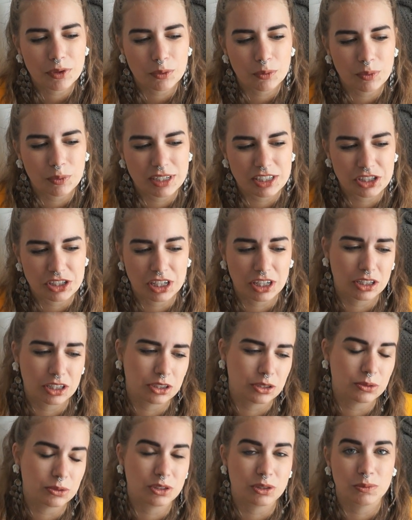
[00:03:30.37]
which
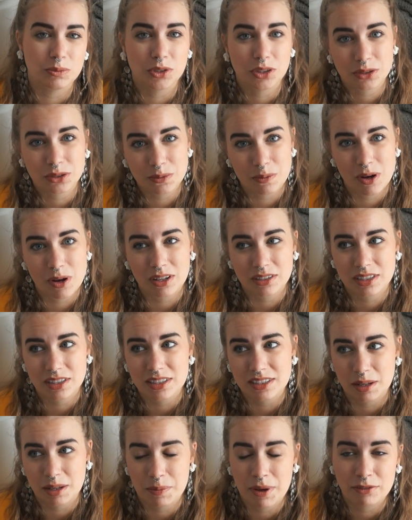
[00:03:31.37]
include some Dr.
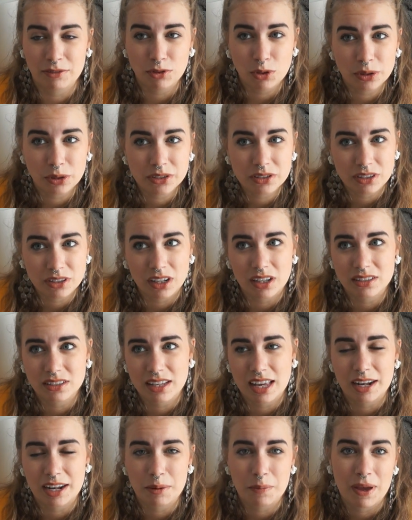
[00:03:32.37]
Martens, a pair of All-Stars
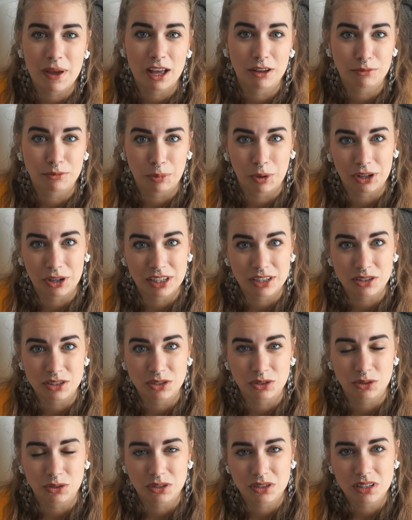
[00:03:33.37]
and a pair of
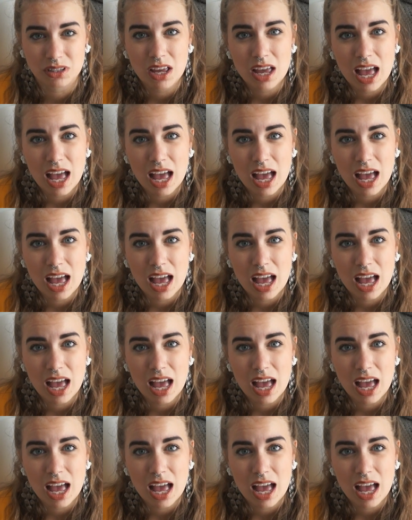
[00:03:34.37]
Birkenstocks,